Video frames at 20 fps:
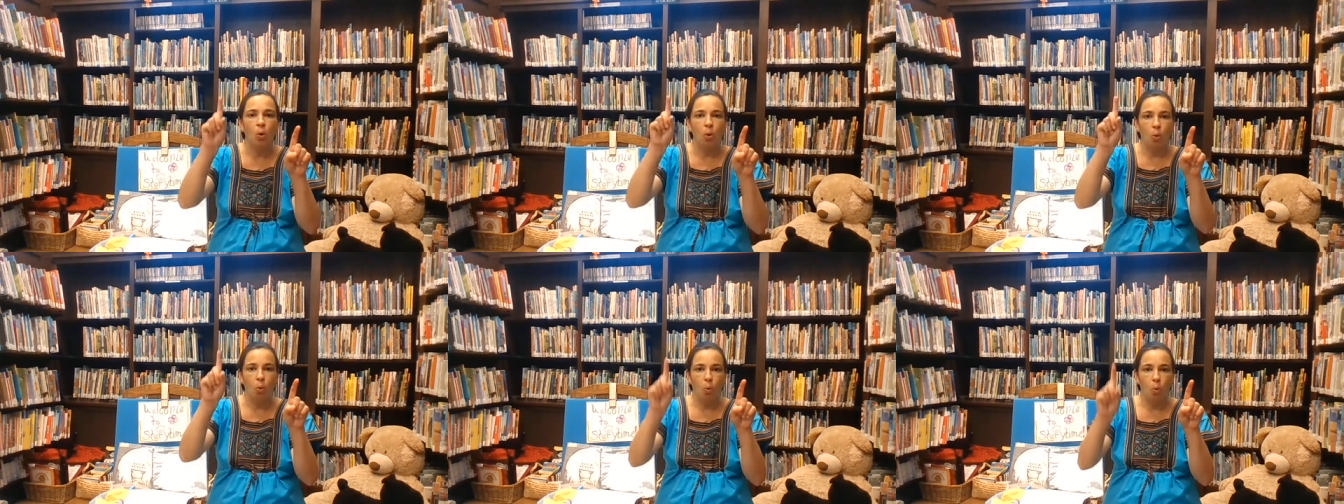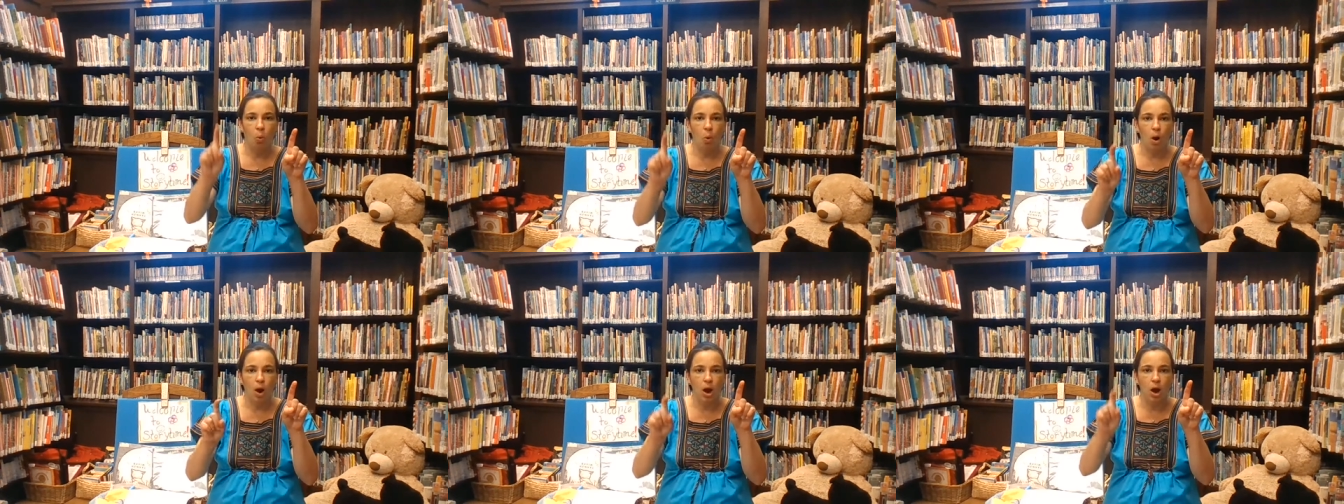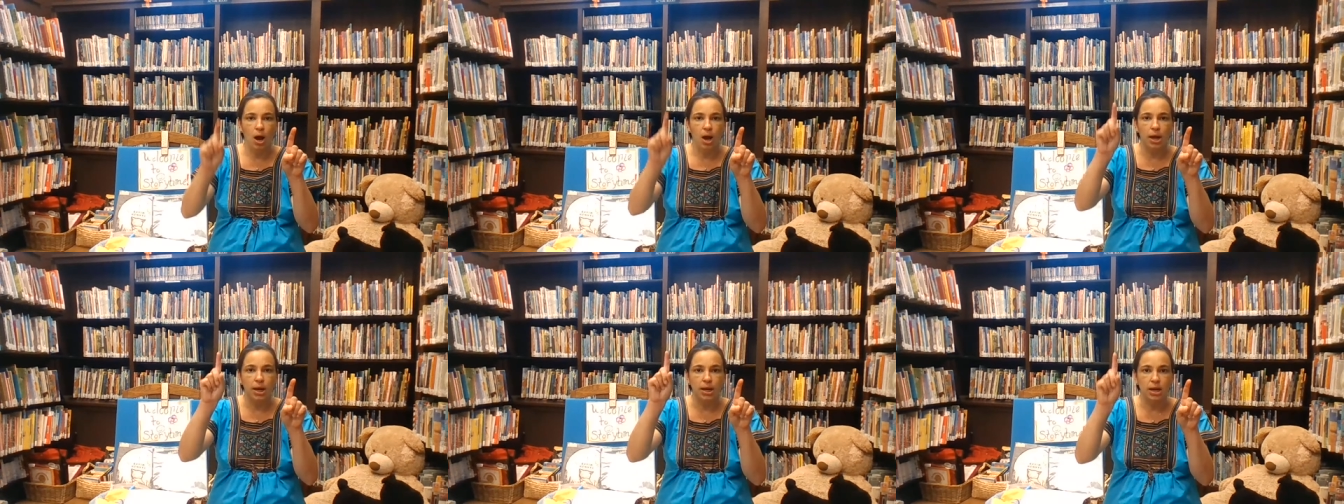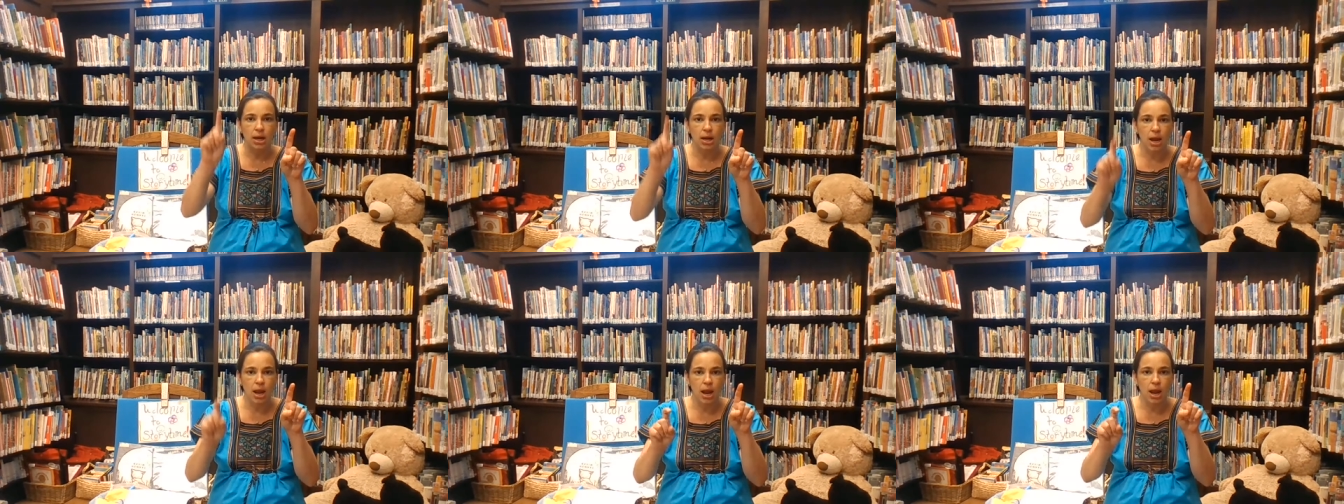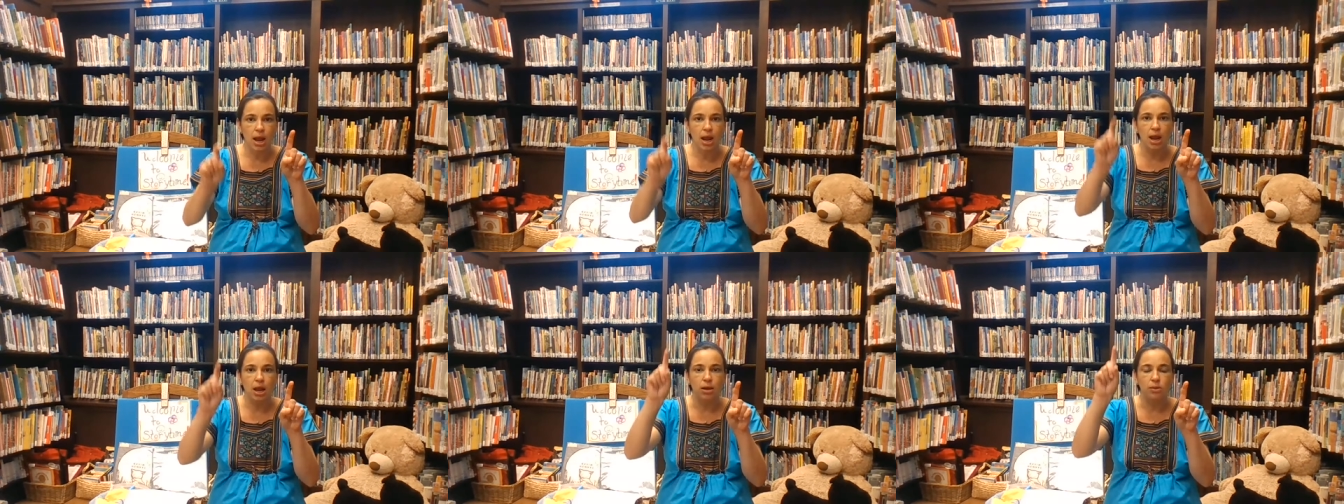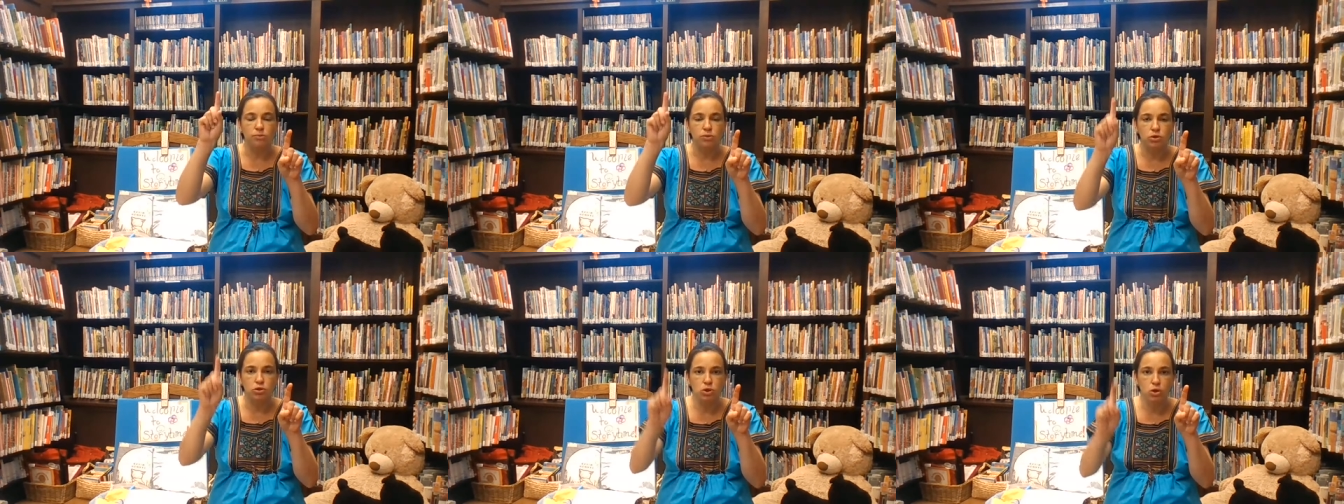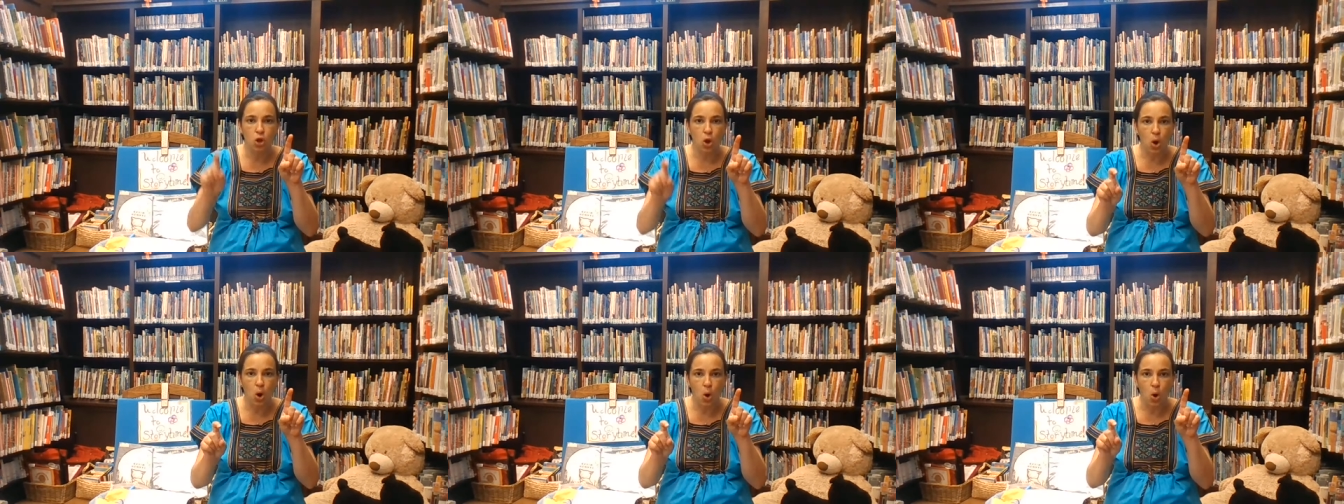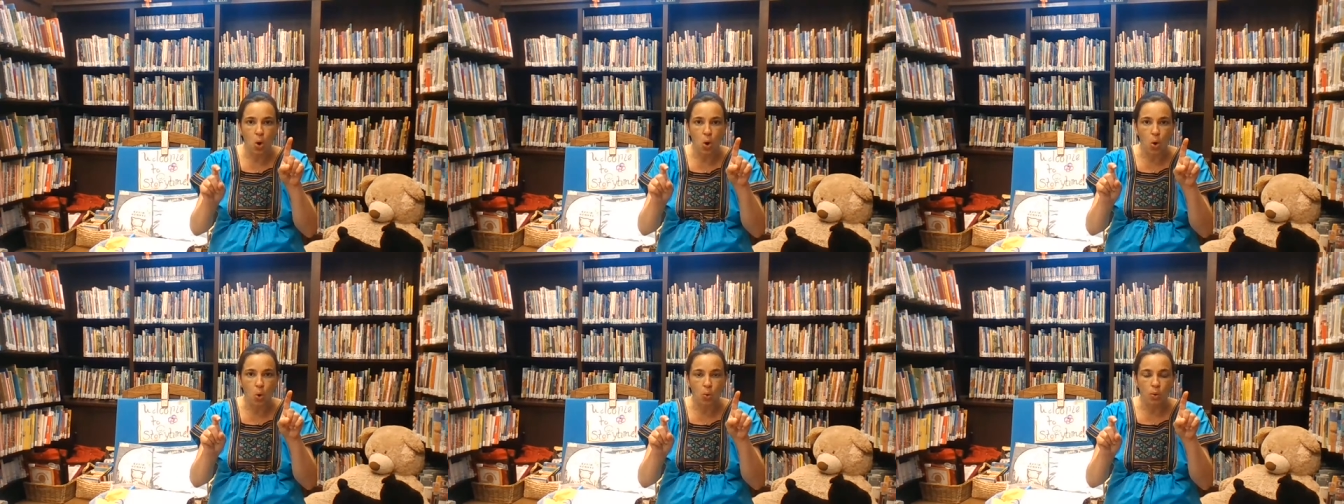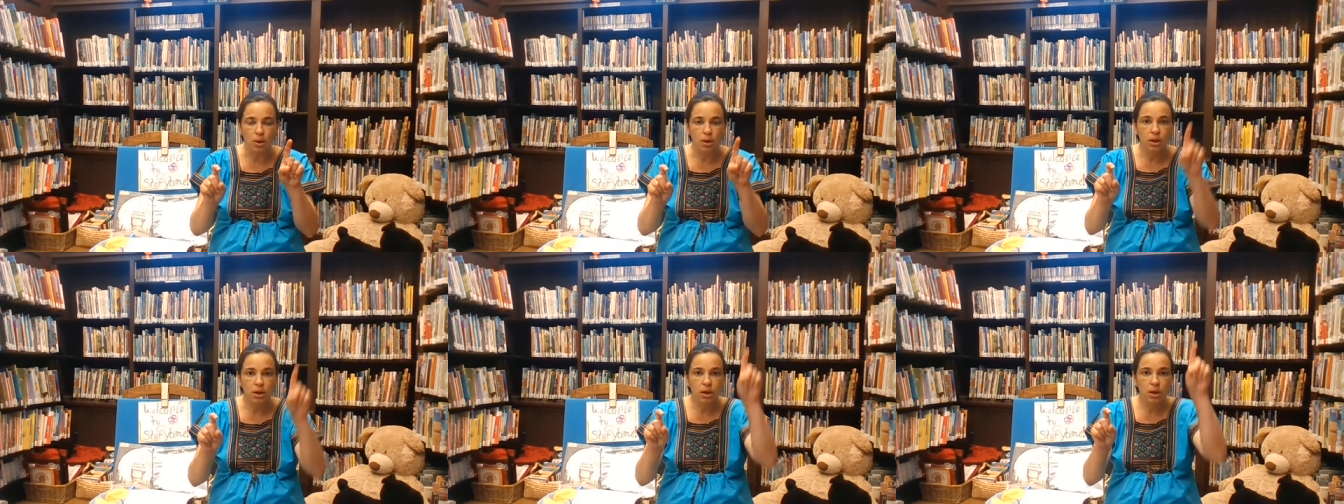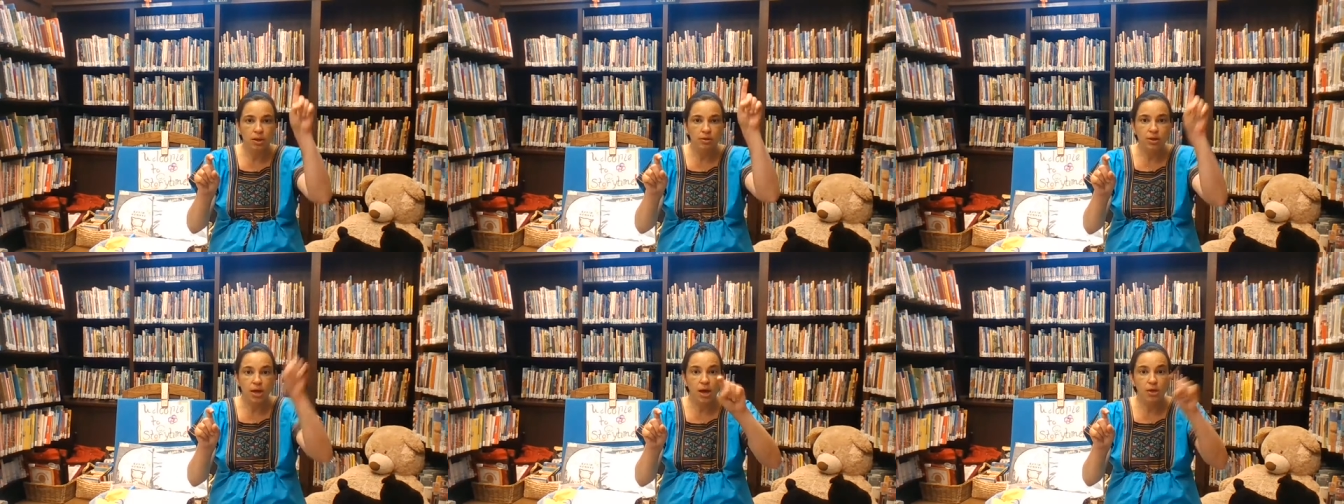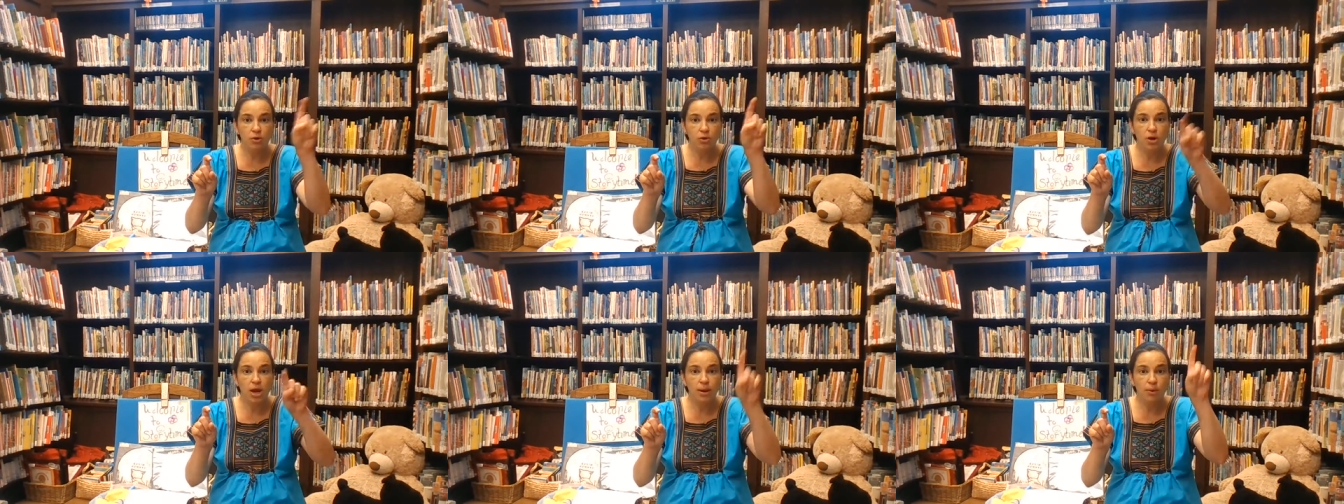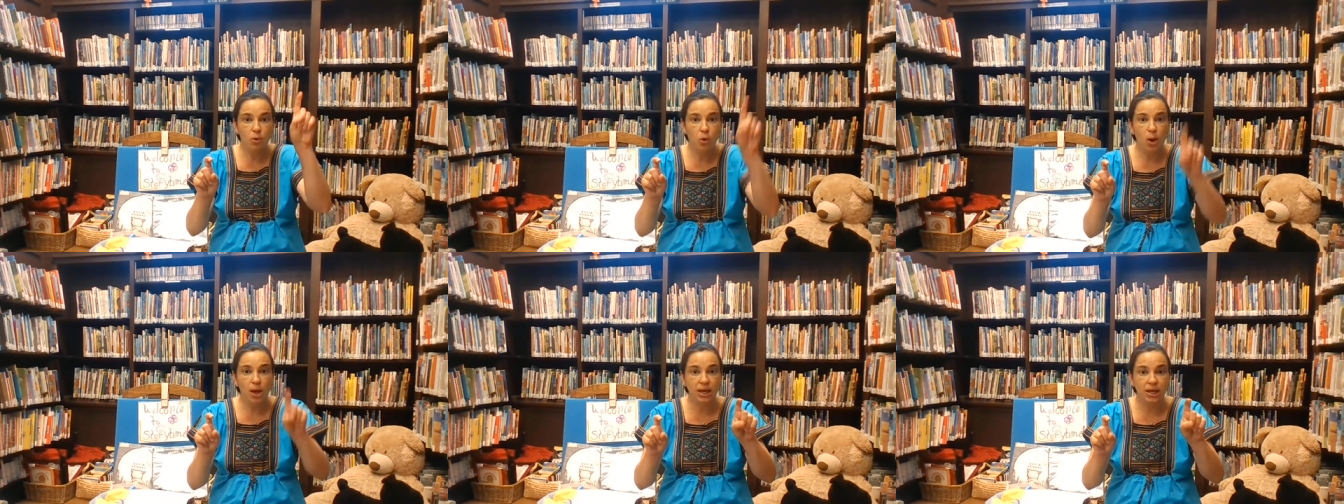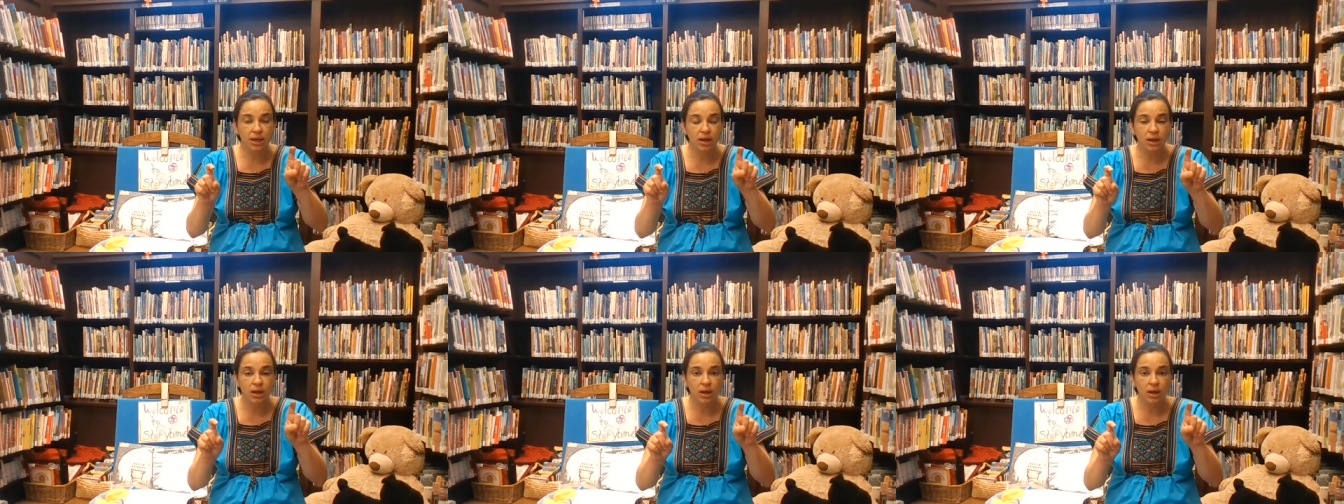One name slow, the other name quick.